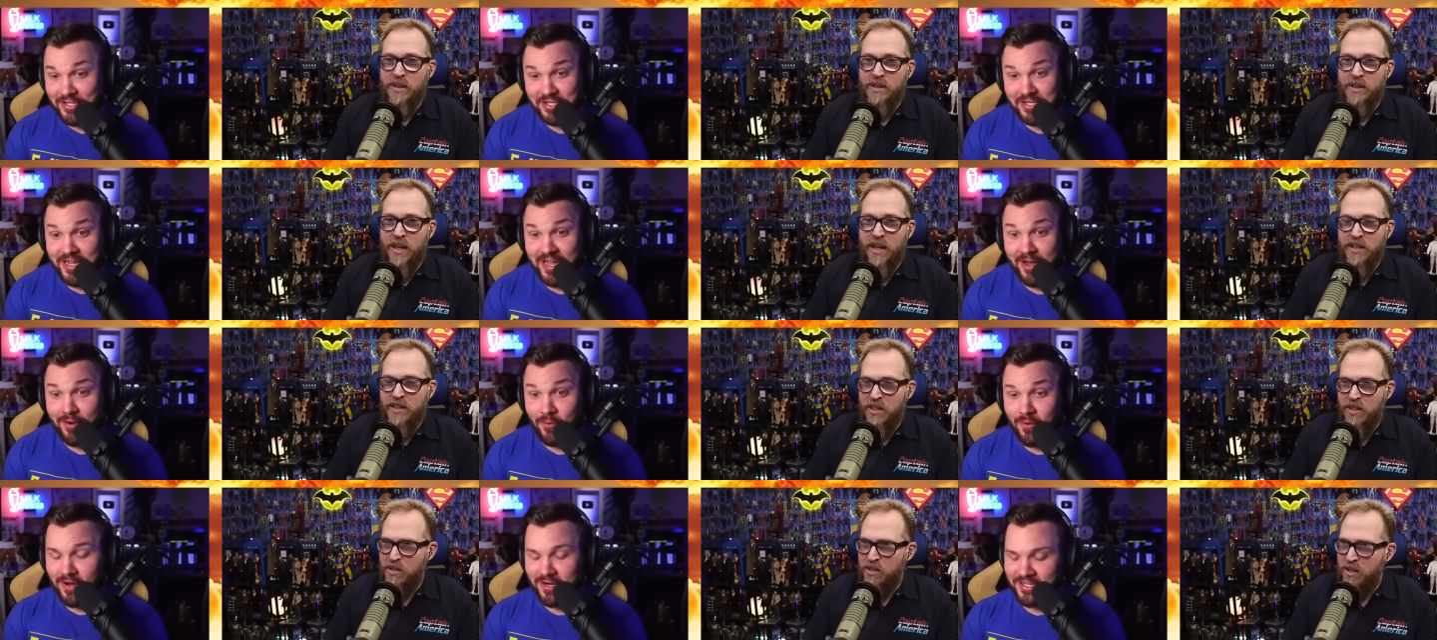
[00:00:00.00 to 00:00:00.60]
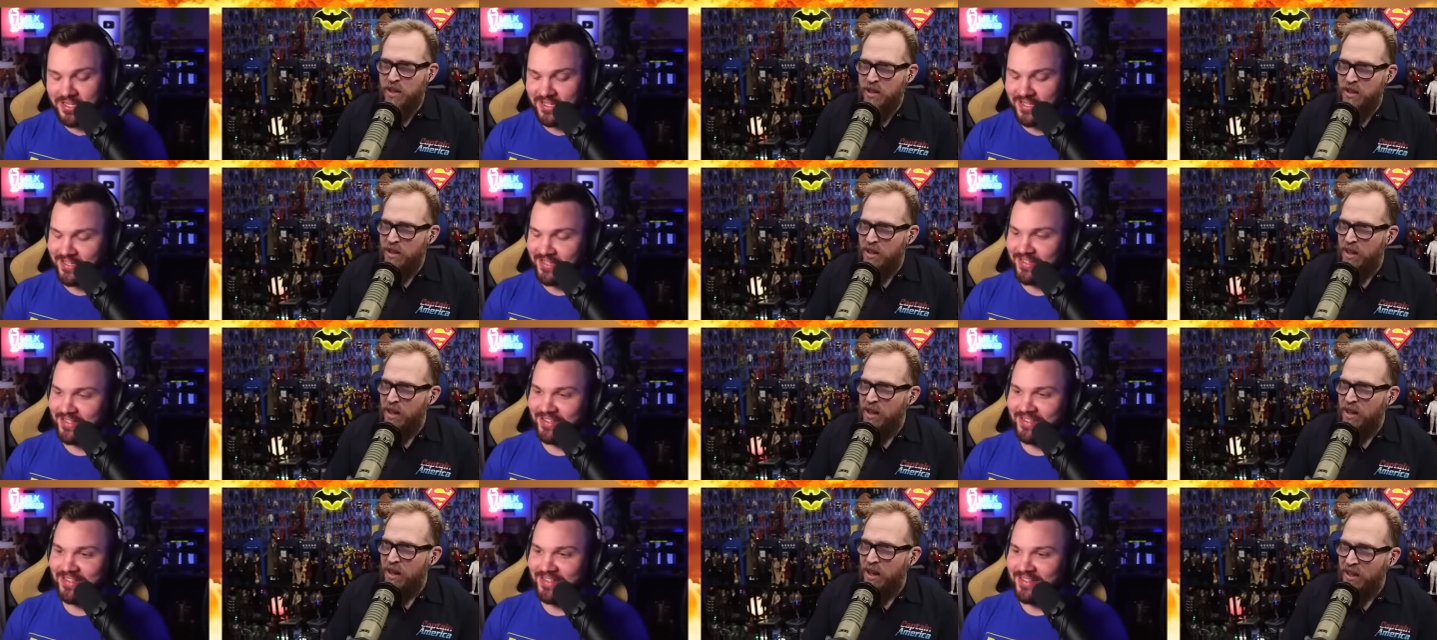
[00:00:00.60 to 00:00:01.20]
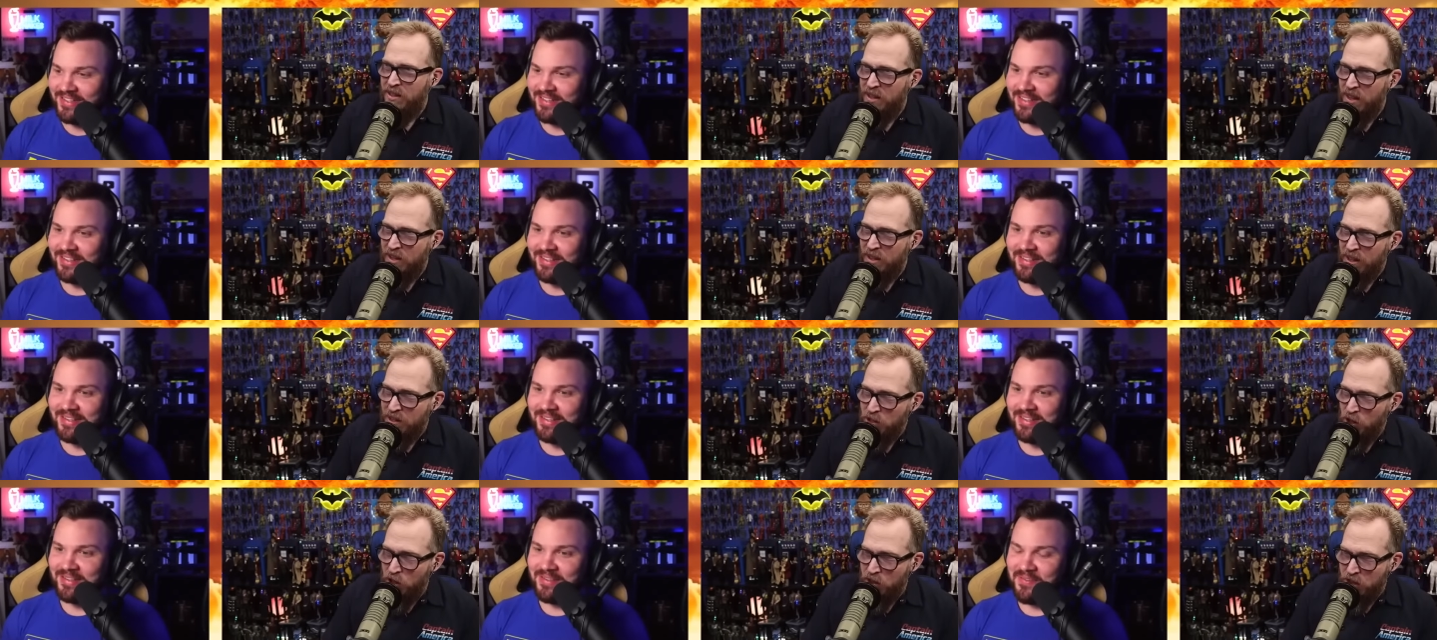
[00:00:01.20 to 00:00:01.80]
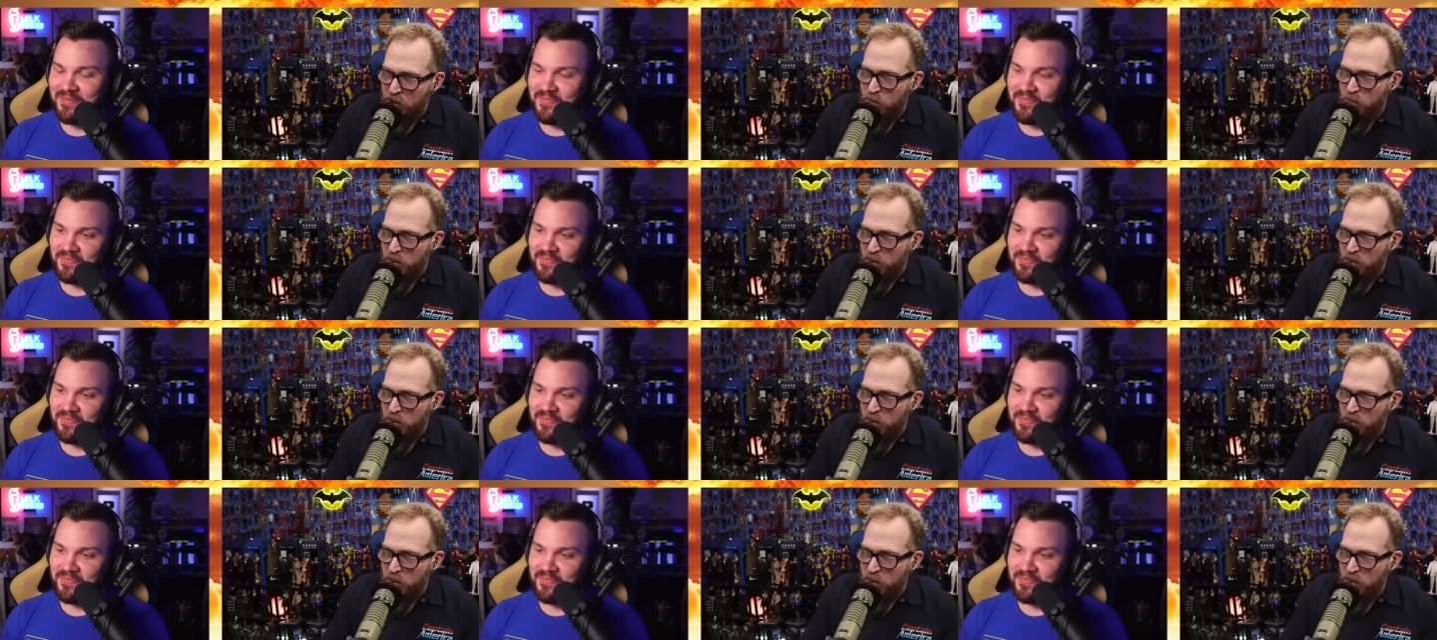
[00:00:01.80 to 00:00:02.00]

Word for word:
Speaker 1: just like, can't the, watch it, dude. That's, that's, all they